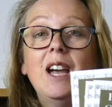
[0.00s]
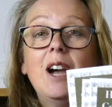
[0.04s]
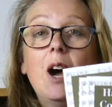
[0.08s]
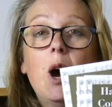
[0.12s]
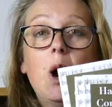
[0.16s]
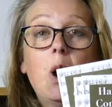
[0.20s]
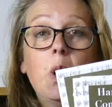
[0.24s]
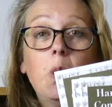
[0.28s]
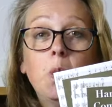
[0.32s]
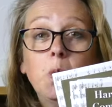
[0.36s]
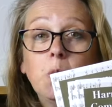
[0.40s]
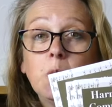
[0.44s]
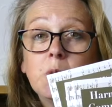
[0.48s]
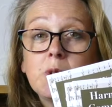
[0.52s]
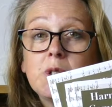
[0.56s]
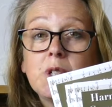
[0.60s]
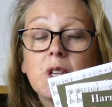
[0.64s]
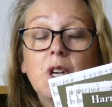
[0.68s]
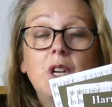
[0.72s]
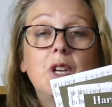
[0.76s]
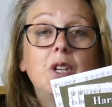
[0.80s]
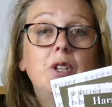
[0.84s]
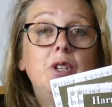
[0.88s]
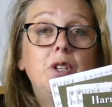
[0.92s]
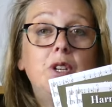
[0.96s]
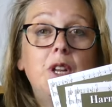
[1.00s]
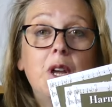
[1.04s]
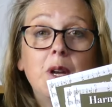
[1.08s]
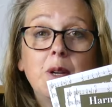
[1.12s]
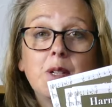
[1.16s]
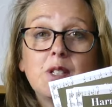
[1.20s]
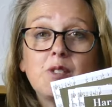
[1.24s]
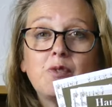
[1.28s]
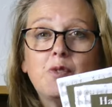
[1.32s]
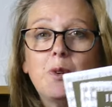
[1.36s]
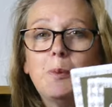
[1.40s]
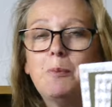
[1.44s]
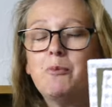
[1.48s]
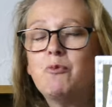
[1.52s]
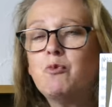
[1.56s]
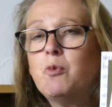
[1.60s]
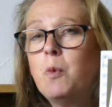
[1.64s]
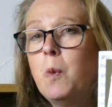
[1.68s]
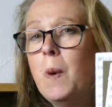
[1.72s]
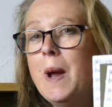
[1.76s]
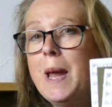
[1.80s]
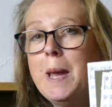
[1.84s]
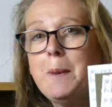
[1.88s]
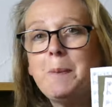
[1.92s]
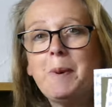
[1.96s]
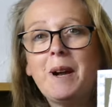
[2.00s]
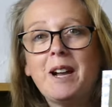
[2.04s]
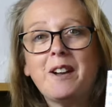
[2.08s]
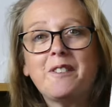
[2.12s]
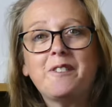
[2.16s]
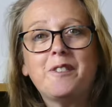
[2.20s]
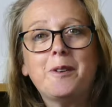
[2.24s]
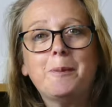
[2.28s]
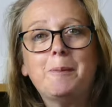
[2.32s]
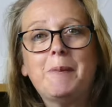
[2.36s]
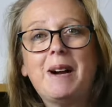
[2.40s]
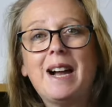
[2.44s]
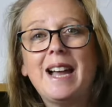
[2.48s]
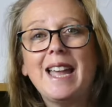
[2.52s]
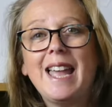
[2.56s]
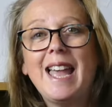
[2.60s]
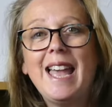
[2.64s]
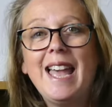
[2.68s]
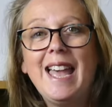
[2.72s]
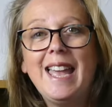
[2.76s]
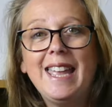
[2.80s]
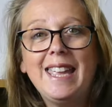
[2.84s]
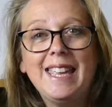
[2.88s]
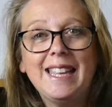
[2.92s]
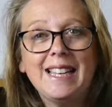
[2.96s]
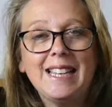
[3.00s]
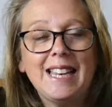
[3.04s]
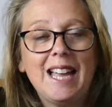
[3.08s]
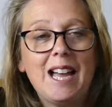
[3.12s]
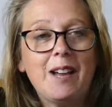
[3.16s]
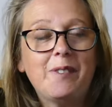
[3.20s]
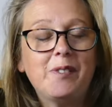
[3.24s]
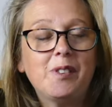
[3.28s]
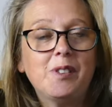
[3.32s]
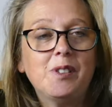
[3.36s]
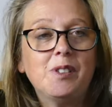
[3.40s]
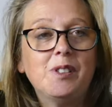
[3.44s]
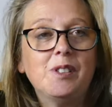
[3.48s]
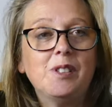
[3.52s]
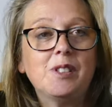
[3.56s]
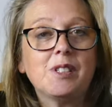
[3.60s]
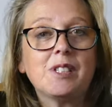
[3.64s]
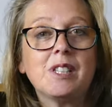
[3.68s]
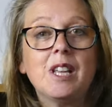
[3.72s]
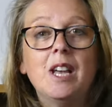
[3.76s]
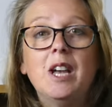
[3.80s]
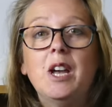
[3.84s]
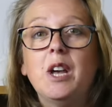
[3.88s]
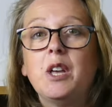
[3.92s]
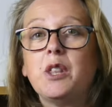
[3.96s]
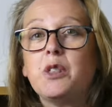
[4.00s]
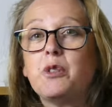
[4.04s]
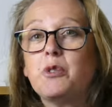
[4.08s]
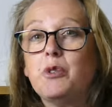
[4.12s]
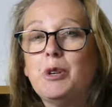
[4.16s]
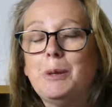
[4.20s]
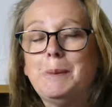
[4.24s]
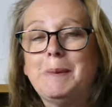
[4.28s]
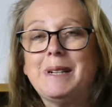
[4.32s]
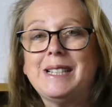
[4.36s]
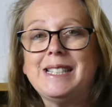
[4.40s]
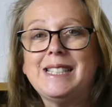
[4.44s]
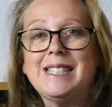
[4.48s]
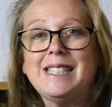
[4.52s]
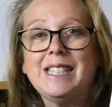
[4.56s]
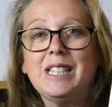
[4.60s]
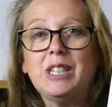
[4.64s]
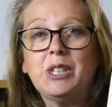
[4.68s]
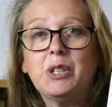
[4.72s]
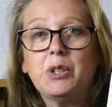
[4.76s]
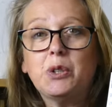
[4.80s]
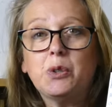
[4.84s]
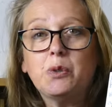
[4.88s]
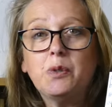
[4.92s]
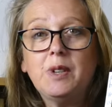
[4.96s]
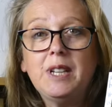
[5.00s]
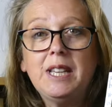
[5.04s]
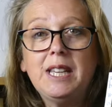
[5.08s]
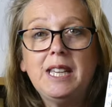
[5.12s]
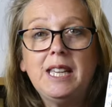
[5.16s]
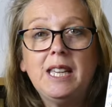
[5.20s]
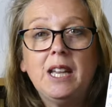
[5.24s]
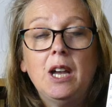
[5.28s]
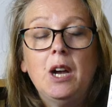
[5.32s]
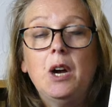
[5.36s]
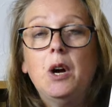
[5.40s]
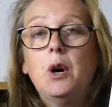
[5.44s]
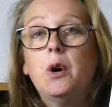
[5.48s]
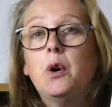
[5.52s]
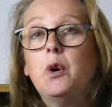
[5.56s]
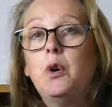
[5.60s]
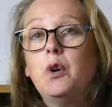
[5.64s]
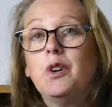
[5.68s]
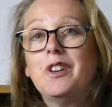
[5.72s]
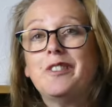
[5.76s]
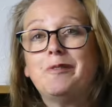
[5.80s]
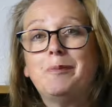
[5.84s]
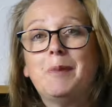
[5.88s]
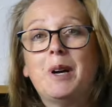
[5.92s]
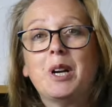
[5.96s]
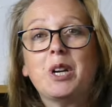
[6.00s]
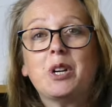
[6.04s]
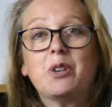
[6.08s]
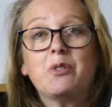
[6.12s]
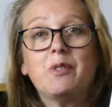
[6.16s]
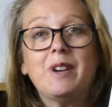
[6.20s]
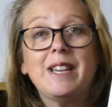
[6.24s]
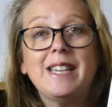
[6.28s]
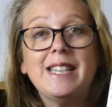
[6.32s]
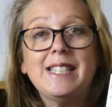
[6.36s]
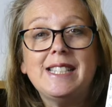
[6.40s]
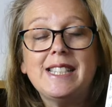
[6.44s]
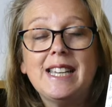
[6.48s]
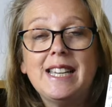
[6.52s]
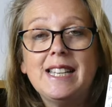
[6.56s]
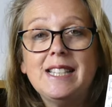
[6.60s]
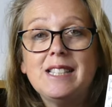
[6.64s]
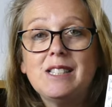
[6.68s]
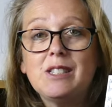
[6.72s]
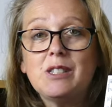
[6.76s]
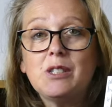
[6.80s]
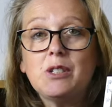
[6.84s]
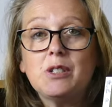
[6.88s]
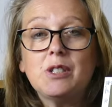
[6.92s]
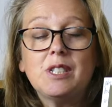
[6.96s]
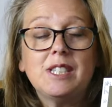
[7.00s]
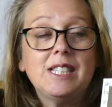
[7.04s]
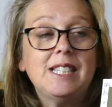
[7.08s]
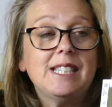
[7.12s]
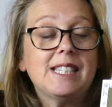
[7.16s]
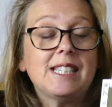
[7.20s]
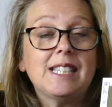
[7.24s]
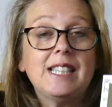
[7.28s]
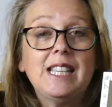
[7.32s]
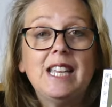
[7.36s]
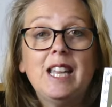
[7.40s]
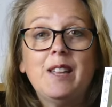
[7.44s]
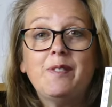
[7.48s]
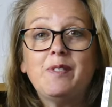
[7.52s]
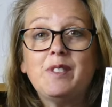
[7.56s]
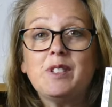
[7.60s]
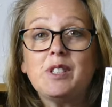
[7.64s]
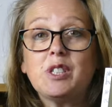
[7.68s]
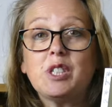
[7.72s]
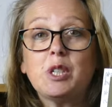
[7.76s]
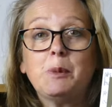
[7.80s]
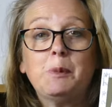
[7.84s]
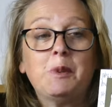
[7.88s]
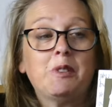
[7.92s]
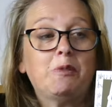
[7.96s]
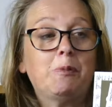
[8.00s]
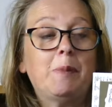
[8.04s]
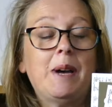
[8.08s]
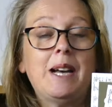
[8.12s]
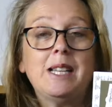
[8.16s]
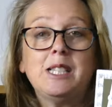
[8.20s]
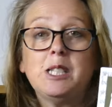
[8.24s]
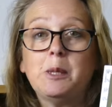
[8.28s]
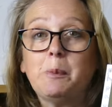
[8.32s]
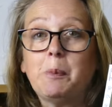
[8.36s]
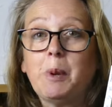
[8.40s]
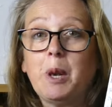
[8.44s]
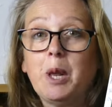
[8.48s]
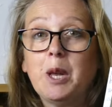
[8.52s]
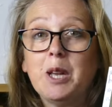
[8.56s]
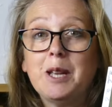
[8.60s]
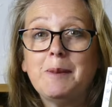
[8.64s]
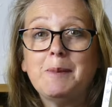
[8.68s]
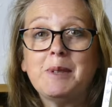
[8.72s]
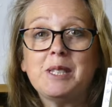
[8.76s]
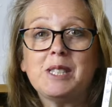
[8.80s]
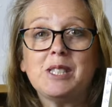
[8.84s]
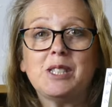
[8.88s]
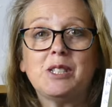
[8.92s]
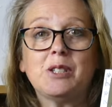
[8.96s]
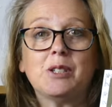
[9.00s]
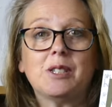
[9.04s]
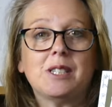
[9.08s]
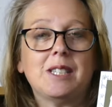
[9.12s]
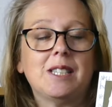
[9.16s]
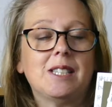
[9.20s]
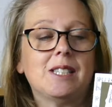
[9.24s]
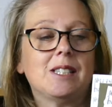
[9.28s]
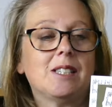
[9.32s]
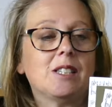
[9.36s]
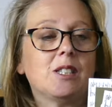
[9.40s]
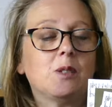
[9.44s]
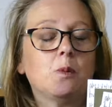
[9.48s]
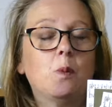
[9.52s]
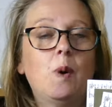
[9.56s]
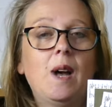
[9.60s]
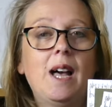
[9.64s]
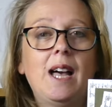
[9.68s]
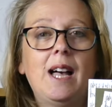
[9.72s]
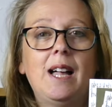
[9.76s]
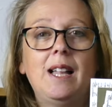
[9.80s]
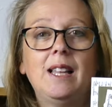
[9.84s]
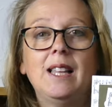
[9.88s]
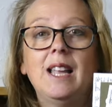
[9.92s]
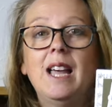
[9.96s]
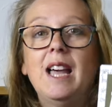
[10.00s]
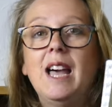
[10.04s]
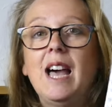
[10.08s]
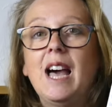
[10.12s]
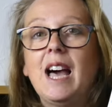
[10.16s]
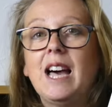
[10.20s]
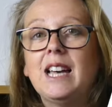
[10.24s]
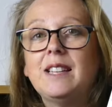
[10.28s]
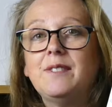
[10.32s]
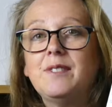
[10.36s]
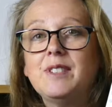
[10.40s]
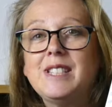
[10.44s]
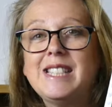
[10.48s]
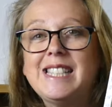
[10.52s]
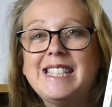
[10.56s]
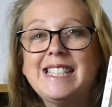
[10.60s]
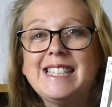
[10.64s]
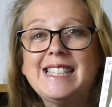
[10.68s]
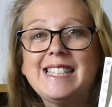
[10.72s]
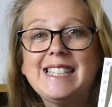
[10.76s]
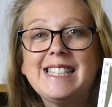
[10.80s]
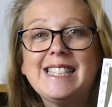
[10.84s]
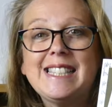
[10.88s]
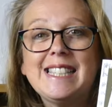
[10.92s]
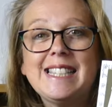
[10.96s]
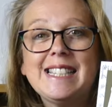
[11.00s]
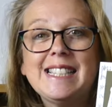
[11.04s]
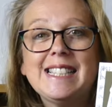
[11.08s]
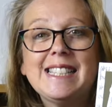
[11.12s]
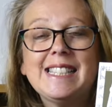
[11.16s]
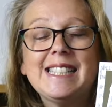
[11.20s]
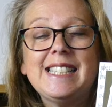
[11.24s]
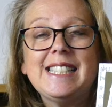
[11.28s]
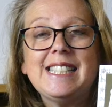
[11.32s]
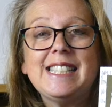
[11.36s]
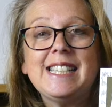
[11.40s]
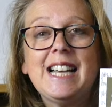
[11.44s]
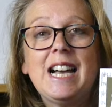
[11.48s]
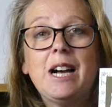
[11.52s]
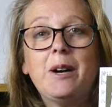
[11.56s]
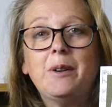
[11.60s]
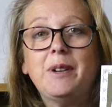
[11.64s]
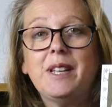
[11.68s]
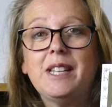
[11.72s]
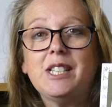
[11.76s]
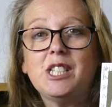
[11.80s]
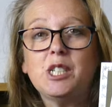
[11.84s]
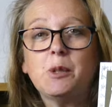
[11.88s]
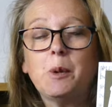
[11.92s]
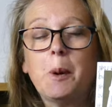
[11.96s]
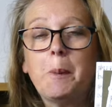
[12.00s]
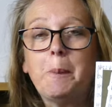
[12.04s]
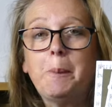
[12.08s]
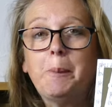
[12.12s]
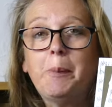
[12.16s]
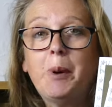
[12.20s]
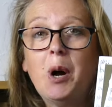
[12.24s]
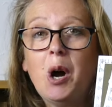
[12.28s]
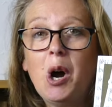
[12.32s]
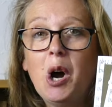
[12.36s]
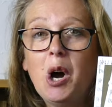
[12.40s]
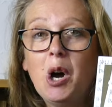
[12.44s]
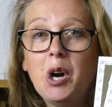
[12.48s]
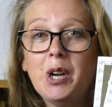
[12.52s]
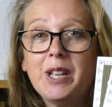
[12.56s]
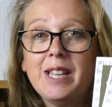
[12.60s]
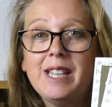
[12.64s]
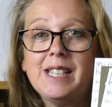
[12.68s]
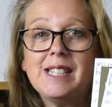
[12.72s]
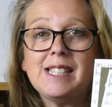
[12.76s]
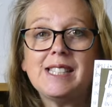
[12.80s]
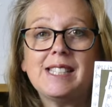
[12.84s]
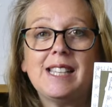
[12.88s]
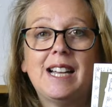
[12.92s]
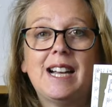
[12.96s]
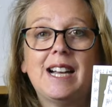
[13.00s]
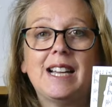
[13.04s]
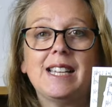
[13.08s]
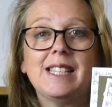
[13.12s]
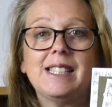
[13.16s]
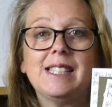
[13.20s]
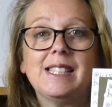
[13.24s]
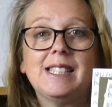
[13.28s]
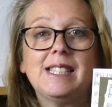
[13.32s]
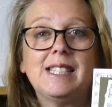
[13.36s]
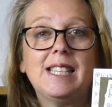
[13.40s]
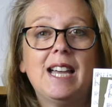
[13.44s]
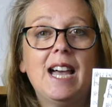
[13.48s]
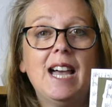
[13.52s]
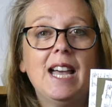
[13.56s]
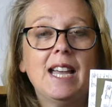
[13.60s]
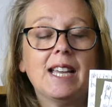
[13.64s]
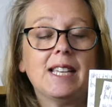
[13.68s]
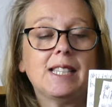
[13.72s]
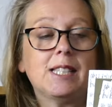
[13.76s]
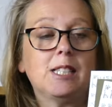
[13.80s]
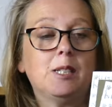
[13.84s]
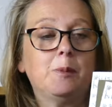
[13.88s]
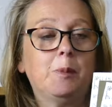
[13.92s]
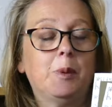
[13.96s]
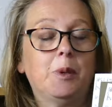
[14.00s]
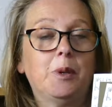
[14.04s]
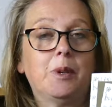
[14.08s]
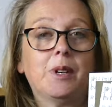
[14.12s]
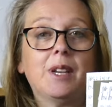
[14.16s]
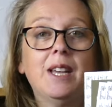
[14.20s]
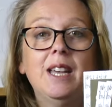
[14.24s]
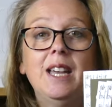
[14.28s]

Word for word: old notes from way back from my A levels, through my degree, all of my grade eight studies, and even some of my diploma studies as well, and was distilled it down into a pocket-sized textbook.